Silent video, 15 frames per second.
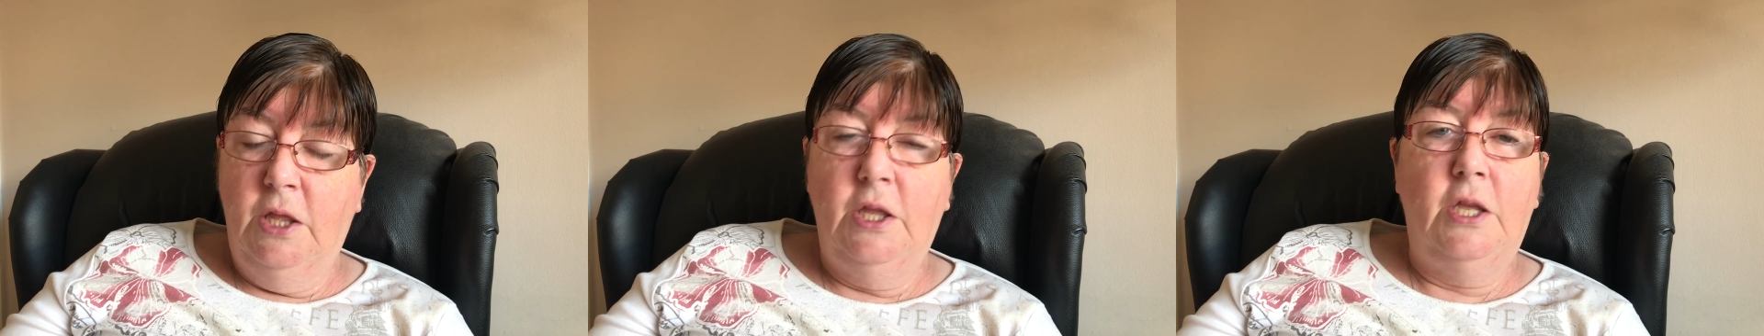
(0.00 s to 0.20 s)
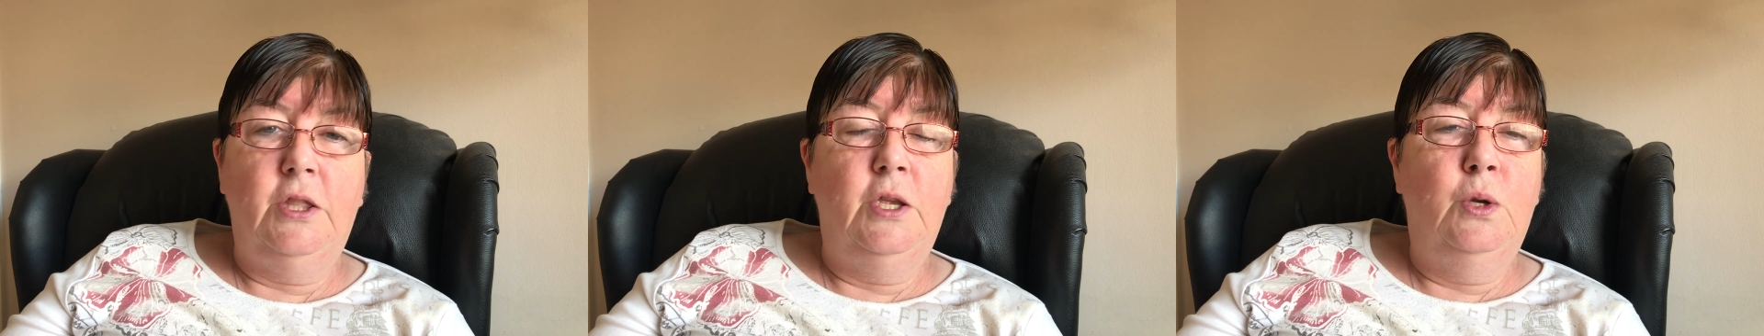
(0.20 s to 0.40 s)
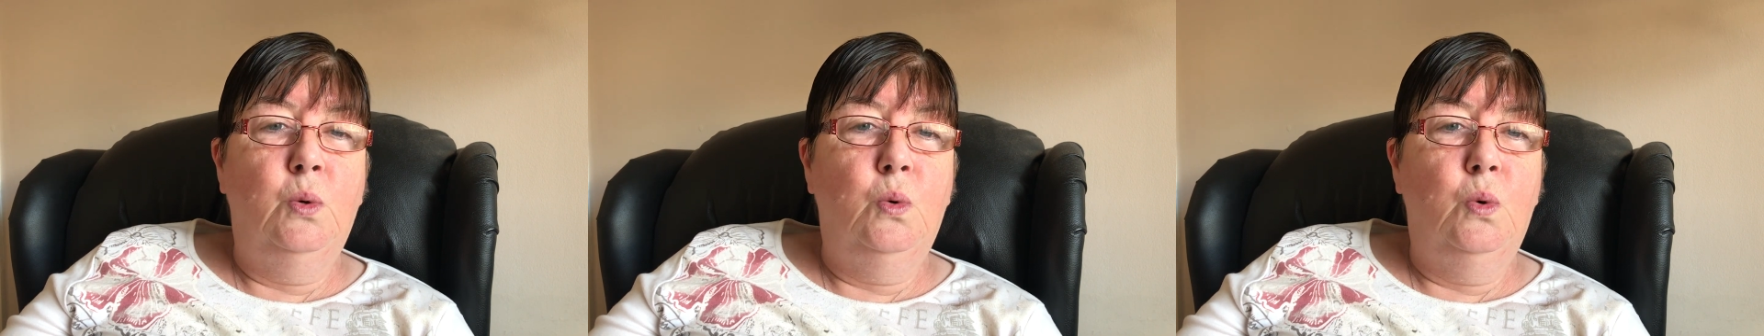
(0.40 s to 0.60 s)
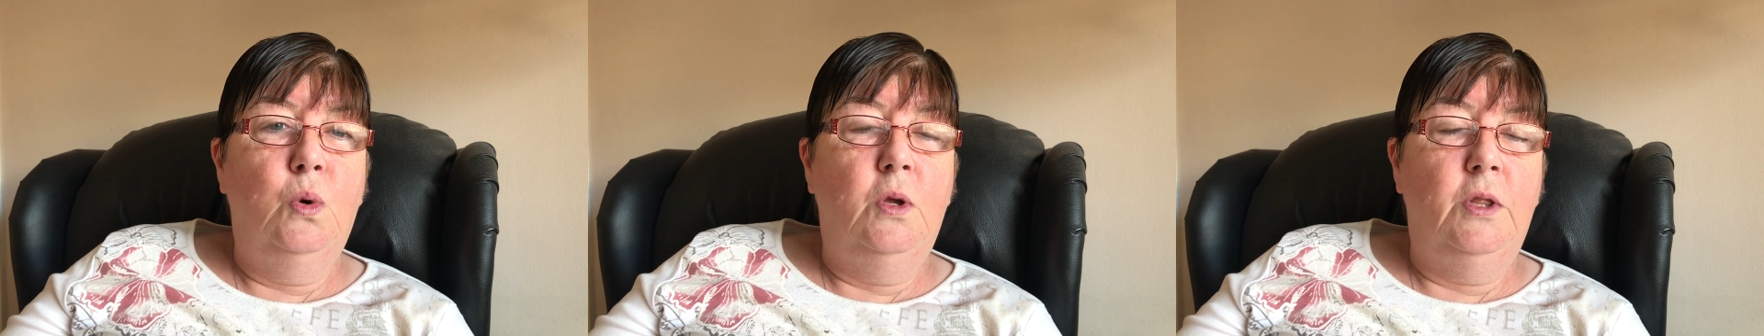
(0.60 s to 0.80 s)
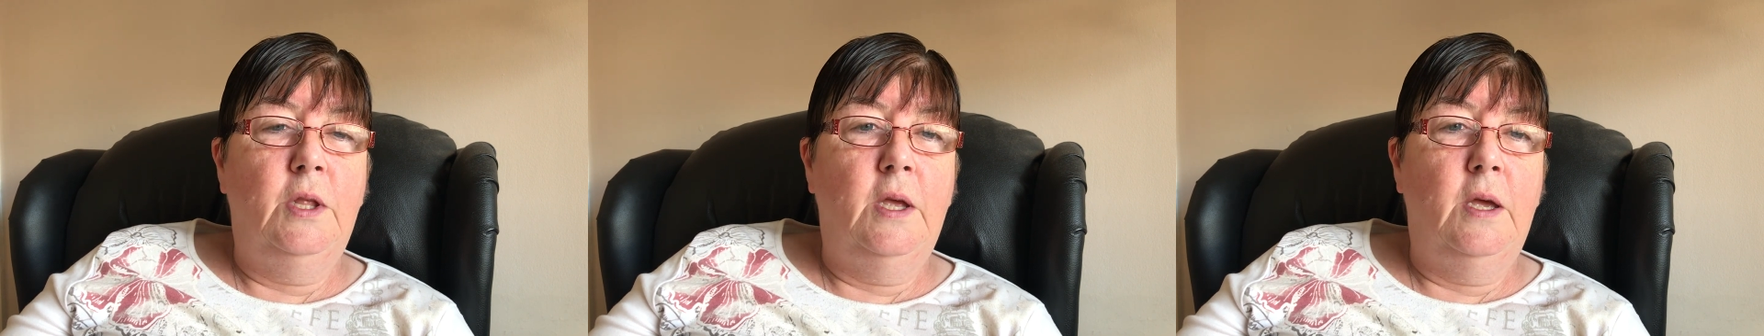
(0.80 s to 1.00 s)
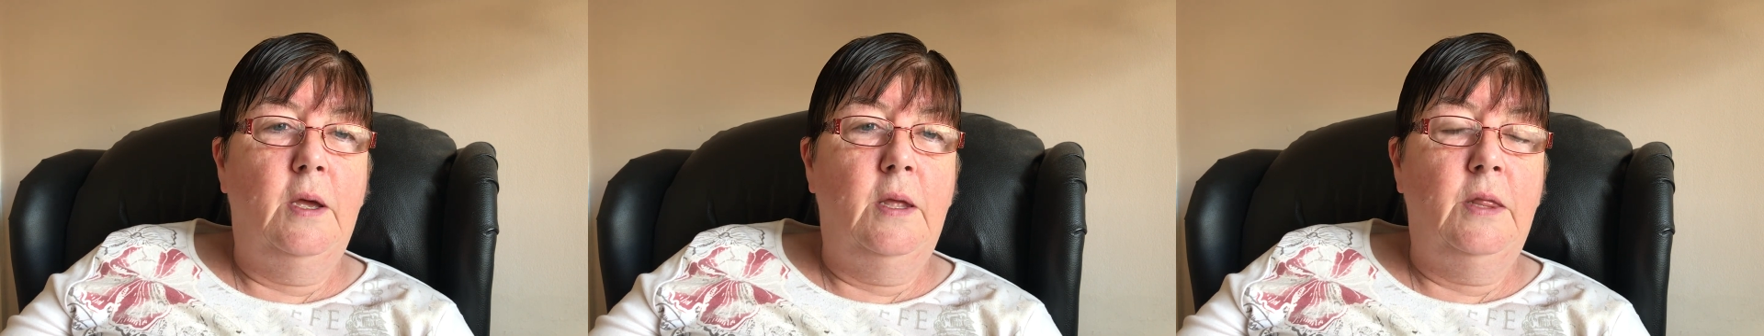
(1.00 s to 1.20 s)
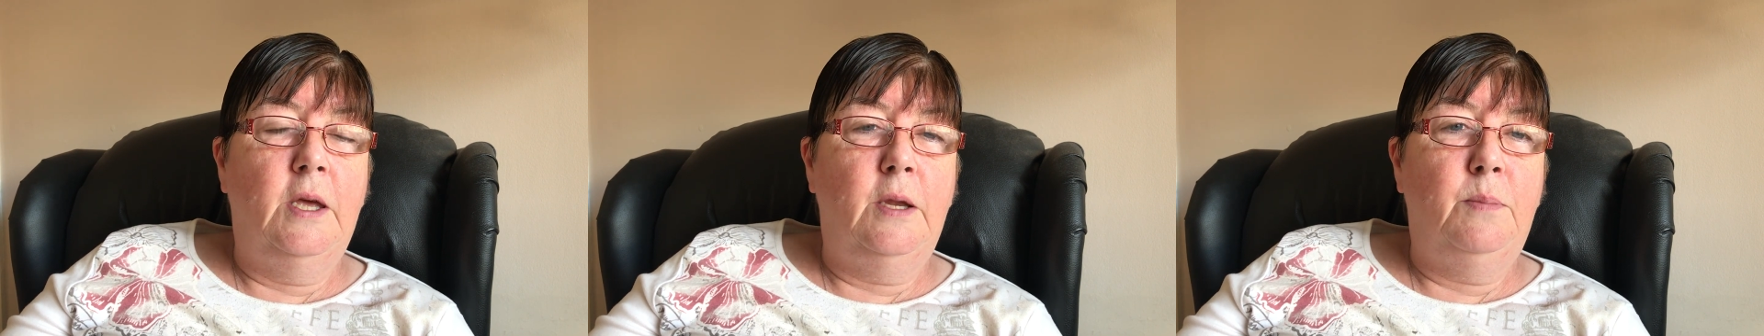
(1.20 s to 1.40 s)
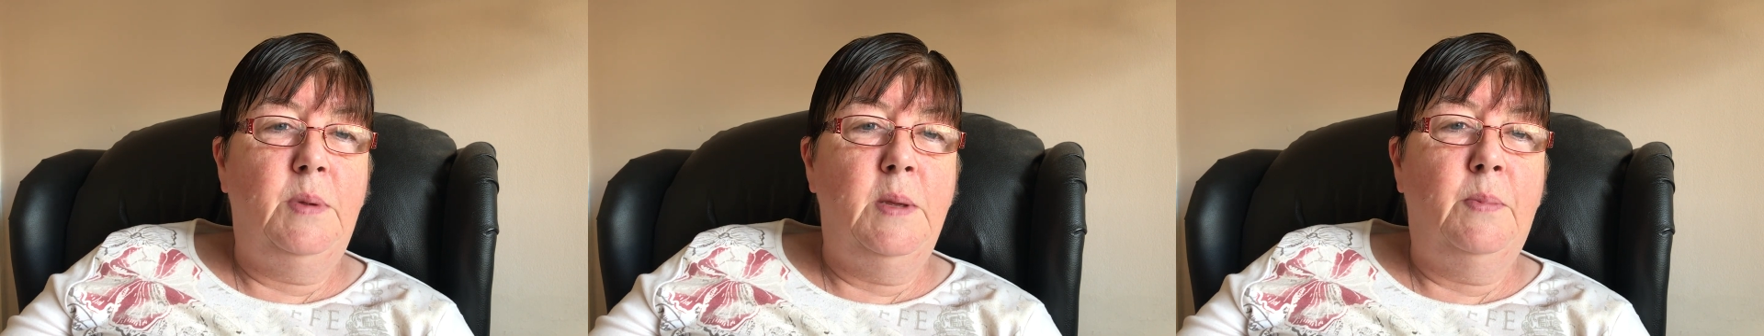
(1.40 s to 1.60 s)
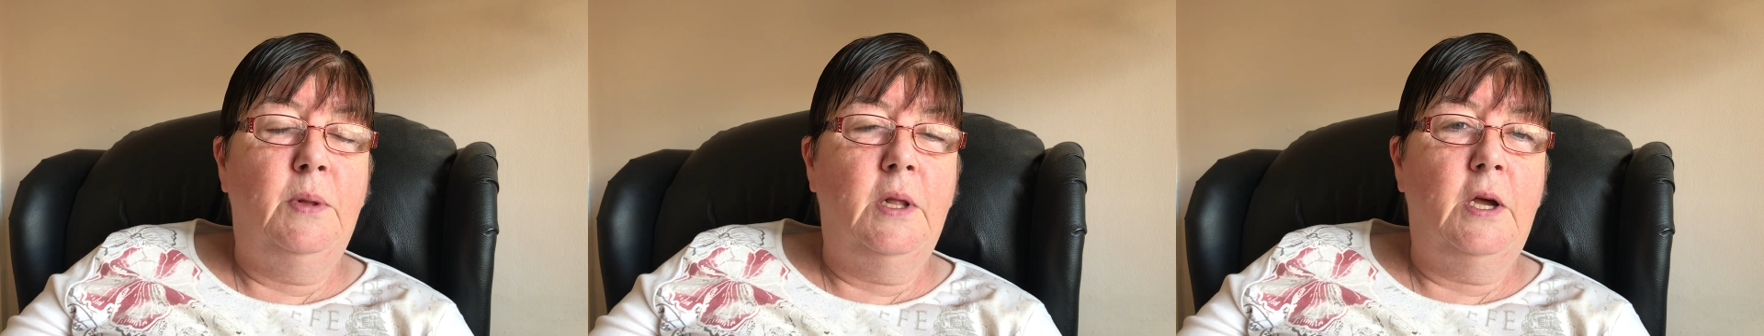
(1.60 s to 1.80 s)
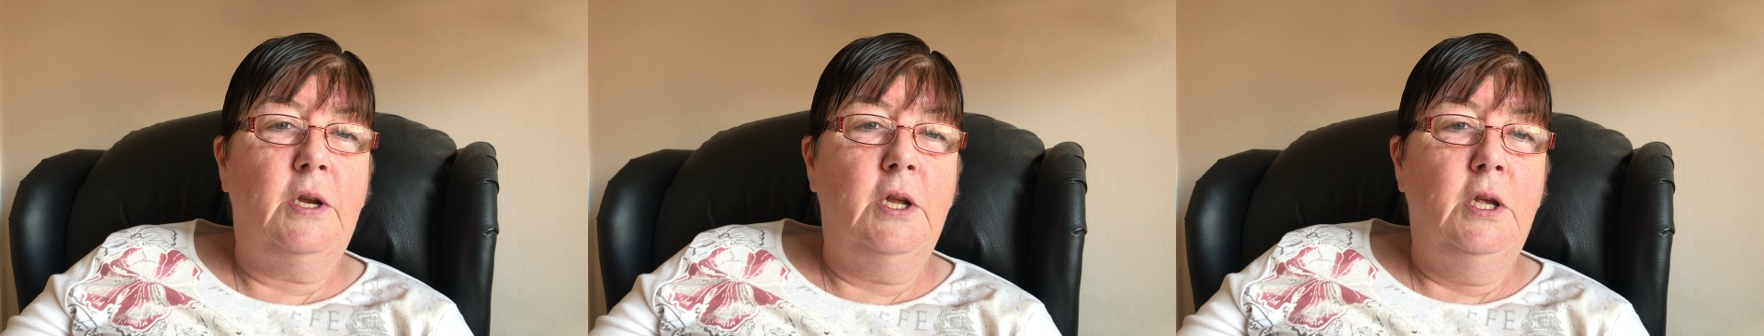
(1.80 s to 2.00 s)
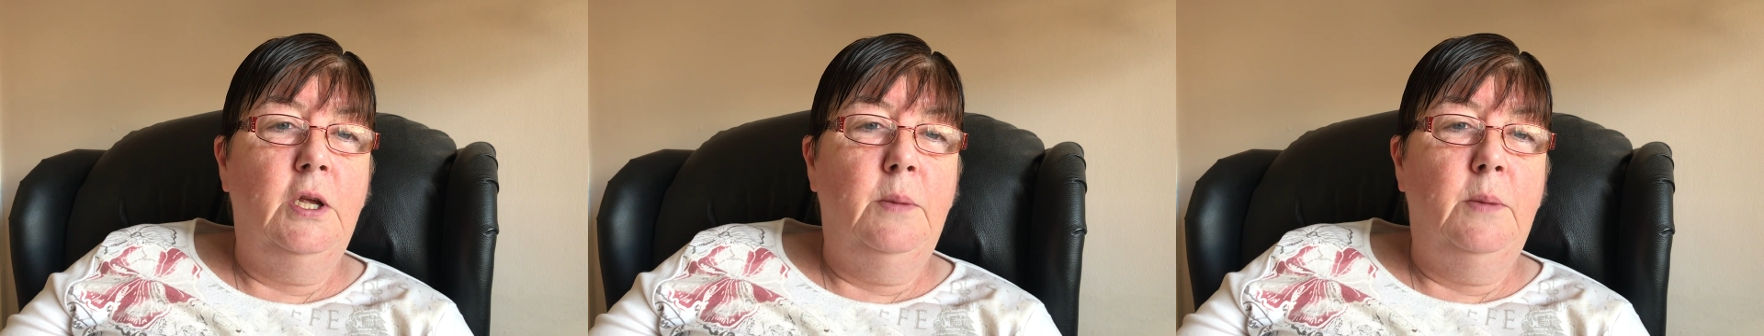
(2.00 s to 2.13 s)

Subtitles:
that they know that people are